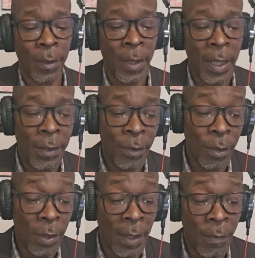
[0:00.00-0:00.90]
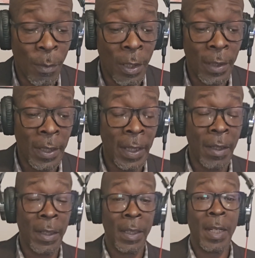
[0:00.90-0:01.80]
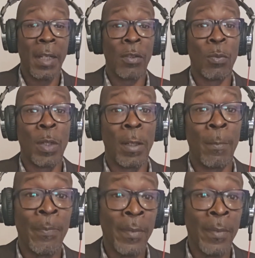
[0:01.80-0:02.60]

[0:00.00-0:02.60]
Okay, so you definitely want to take a look at that as well.